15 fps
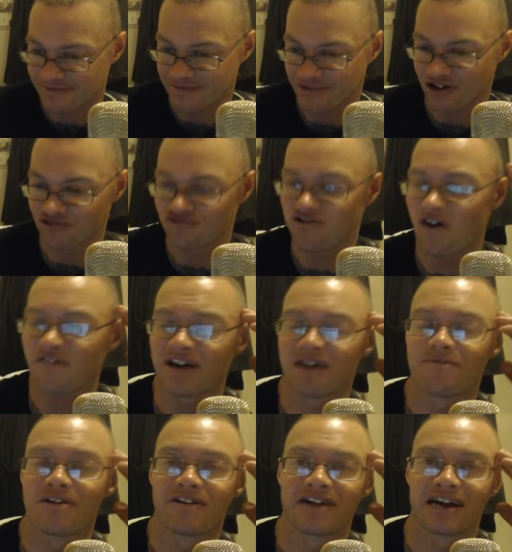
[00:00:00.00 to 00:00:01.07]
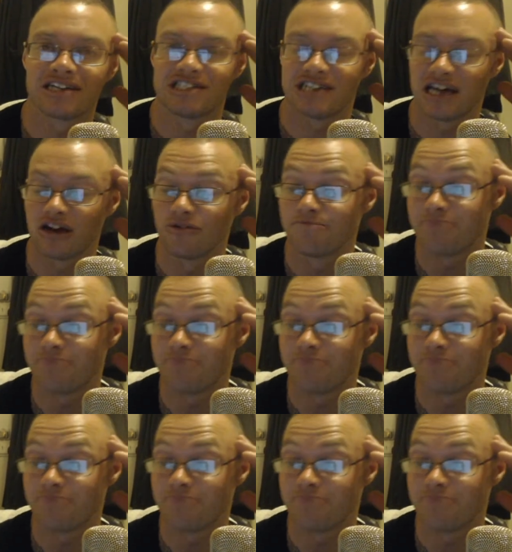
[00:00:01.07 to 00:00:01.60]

I'd rather get rid of Cancelo.